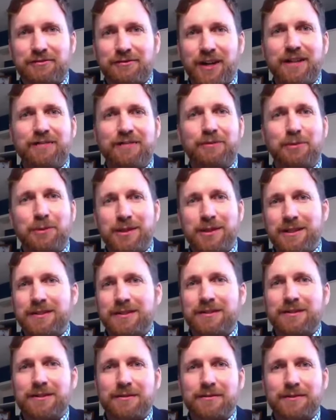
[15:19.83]
5
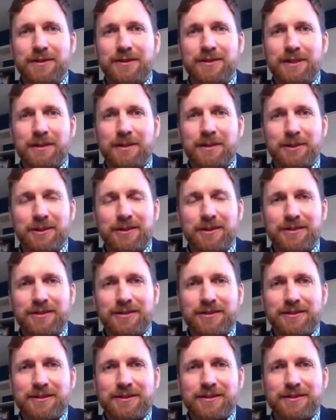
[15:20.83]
weeks over the summer
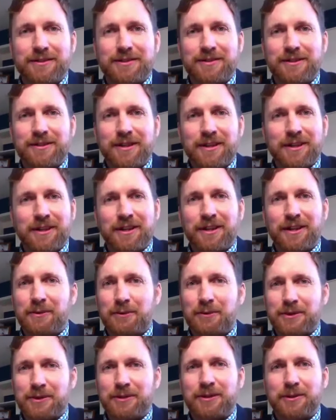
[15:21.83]
is a
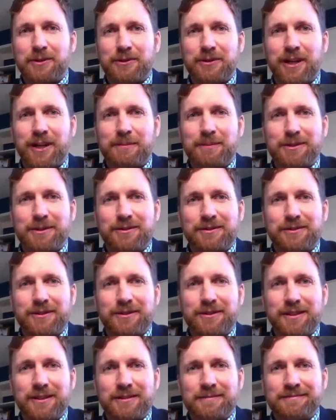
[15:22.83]
really cool
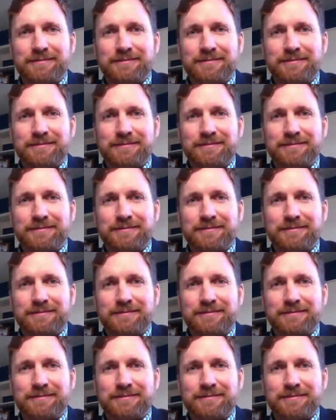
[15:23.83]
opportunity.